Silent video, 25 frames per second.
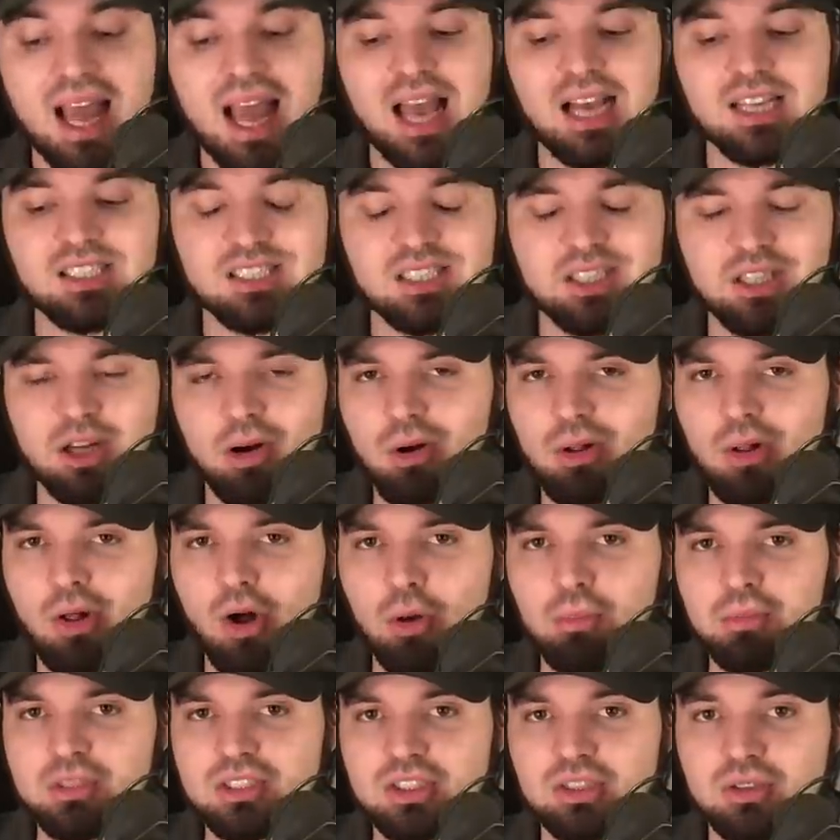as the
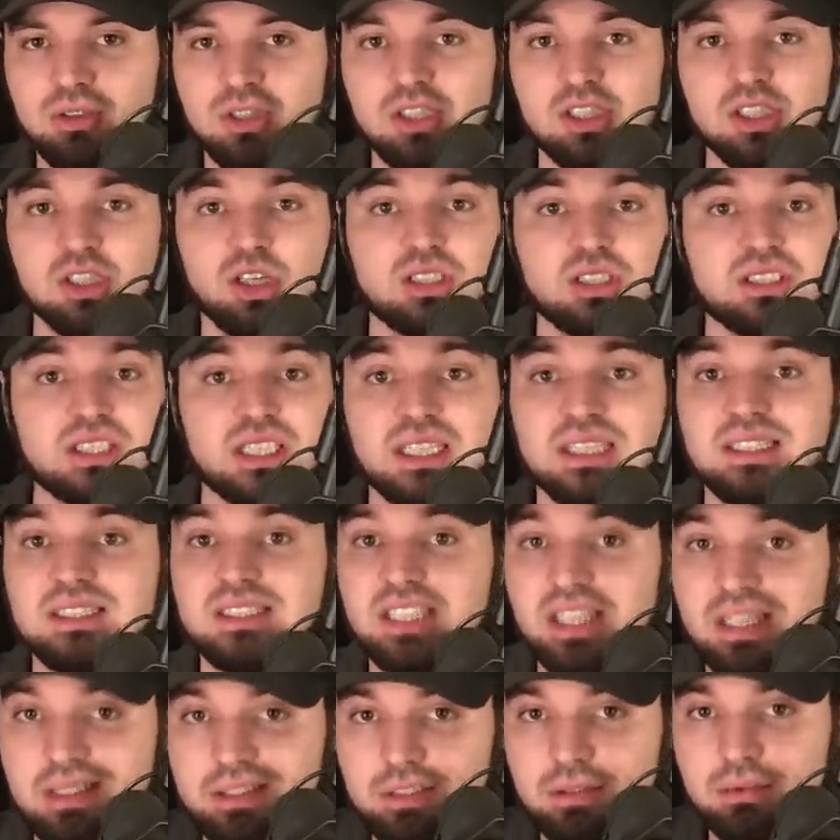Oklahoma Sooners look to
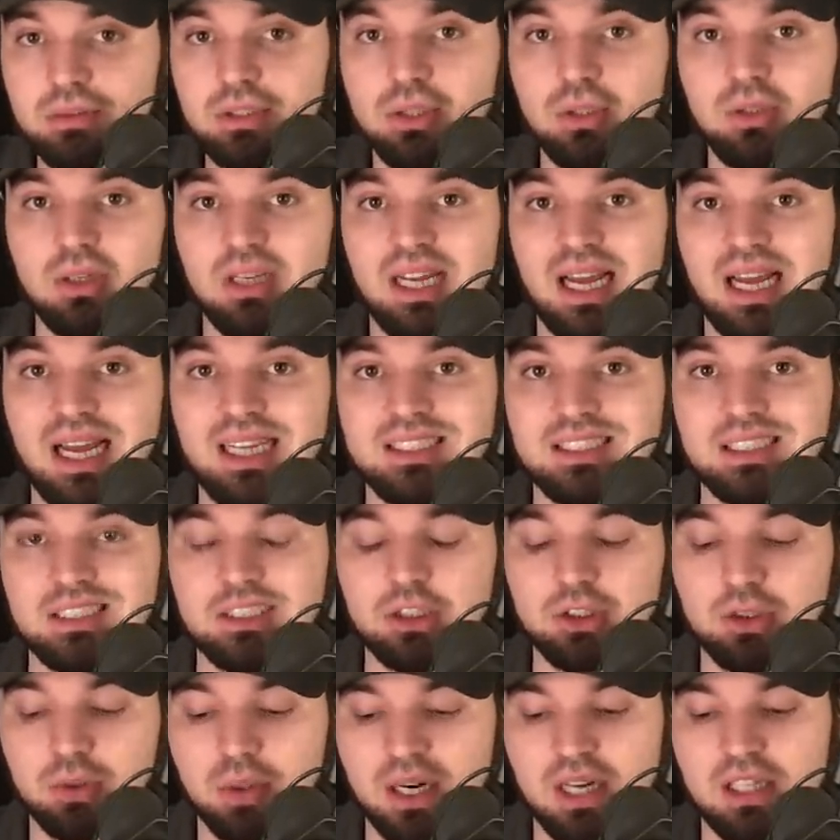continue utilizing the
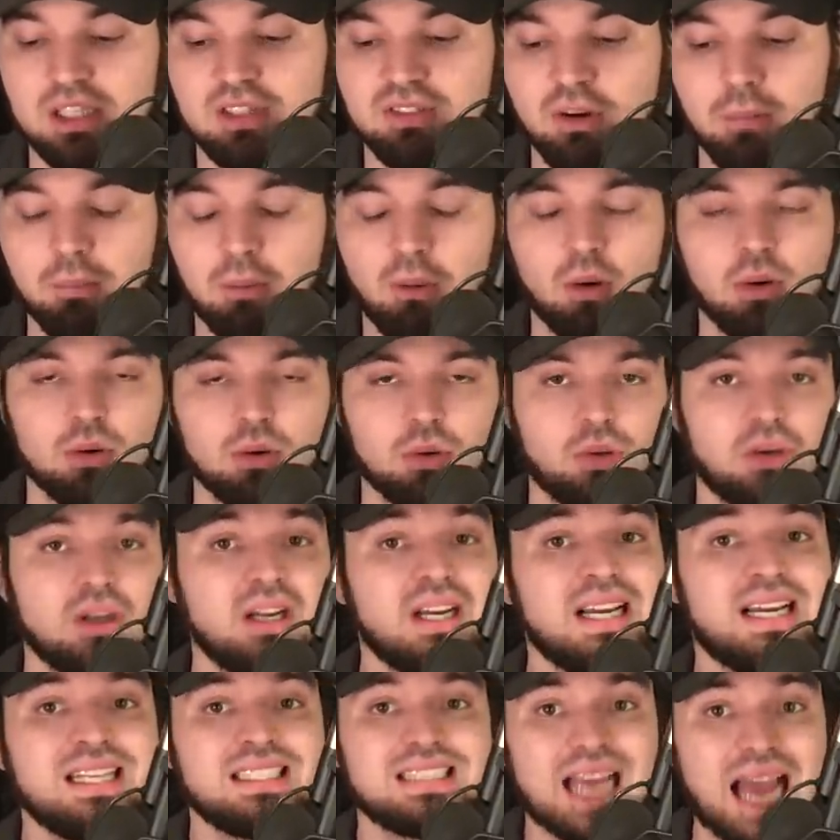transfer portal
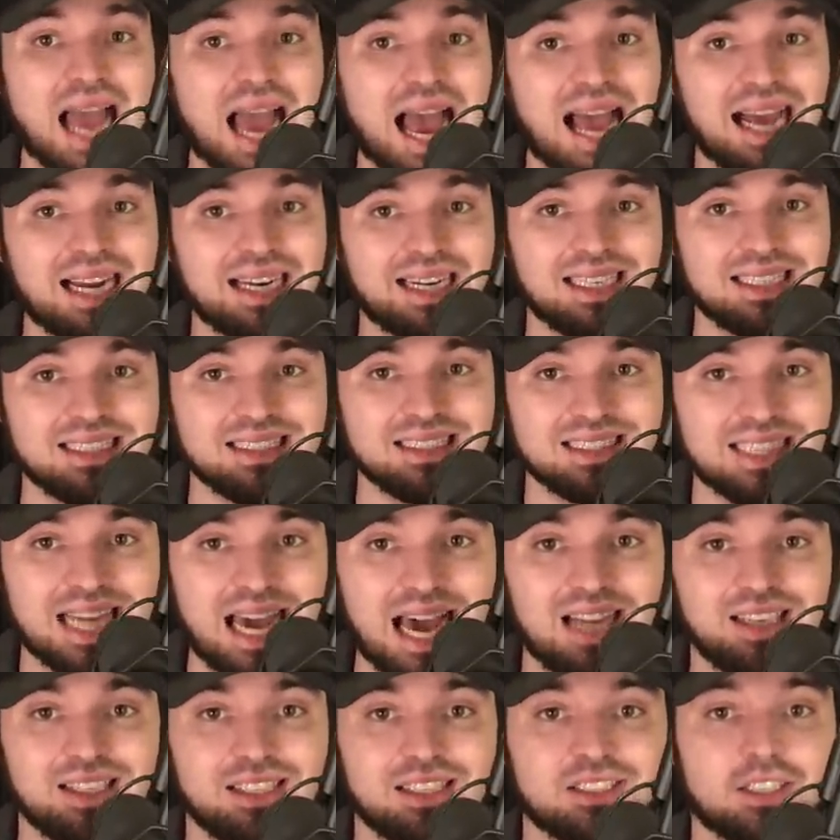to add in
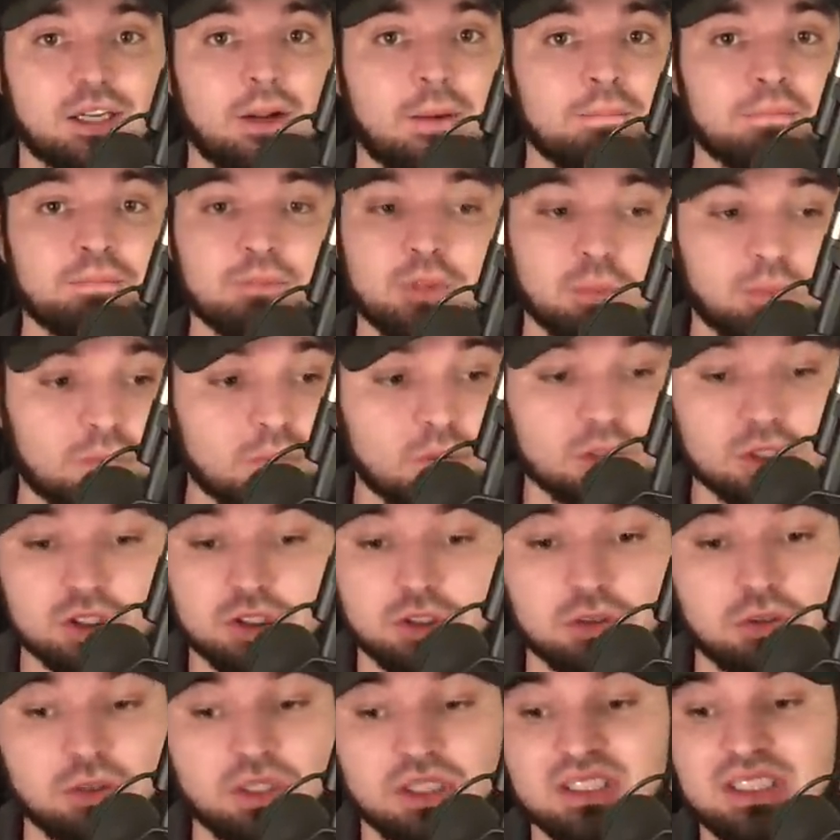talent. The
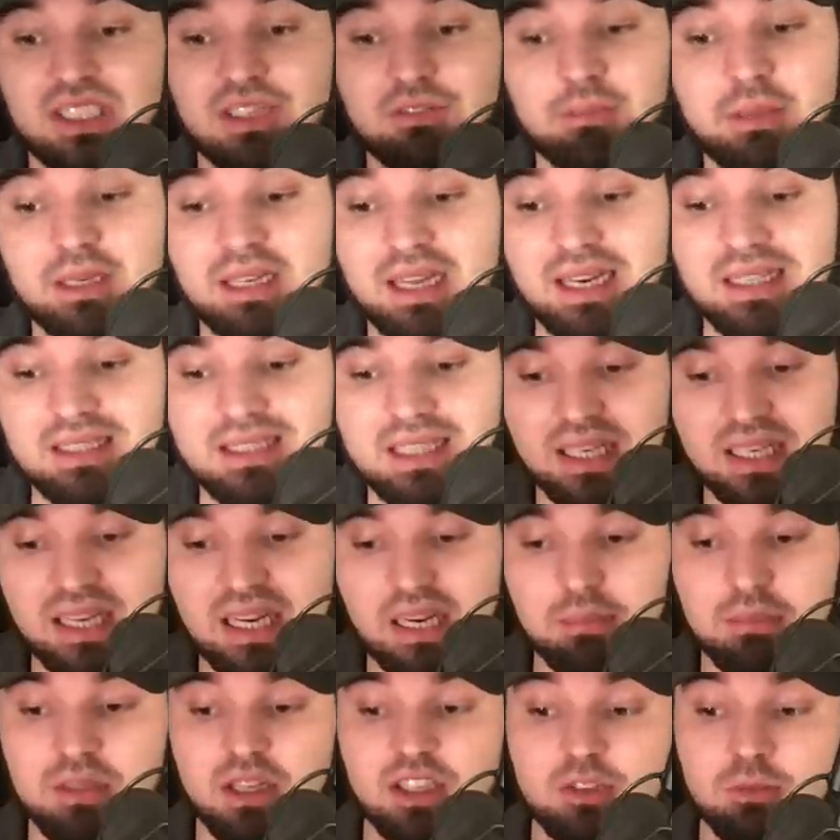Sooners have been a
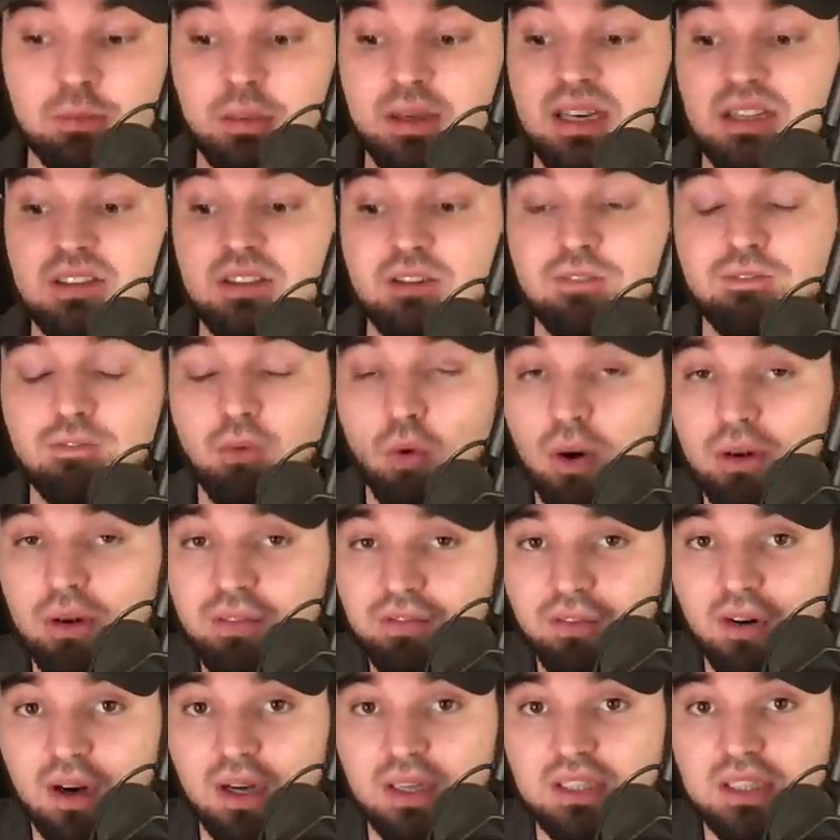team that has been at the
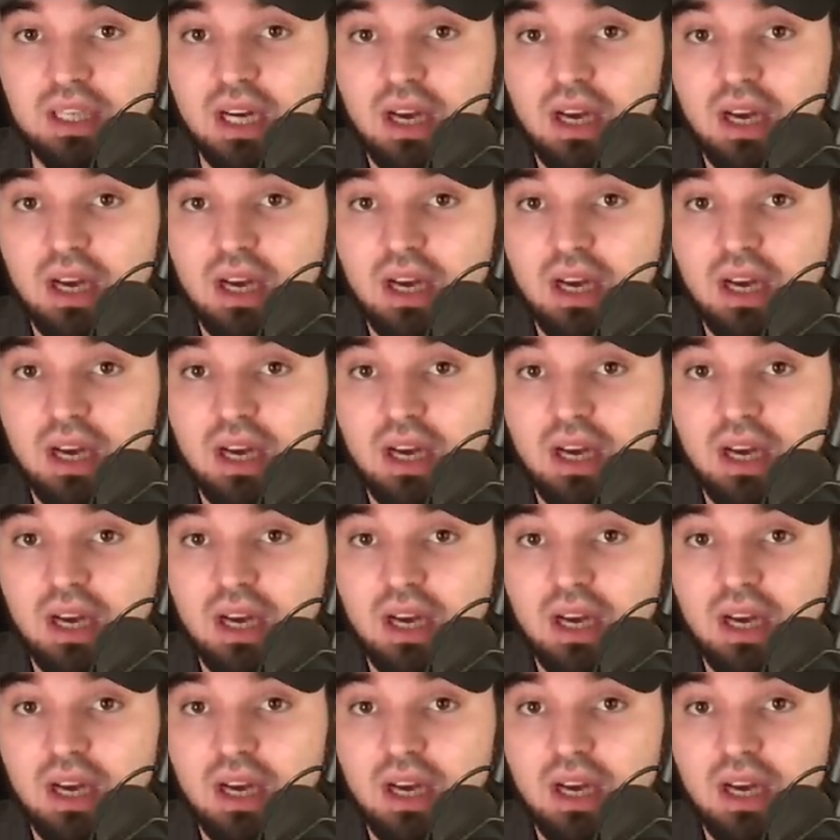forefront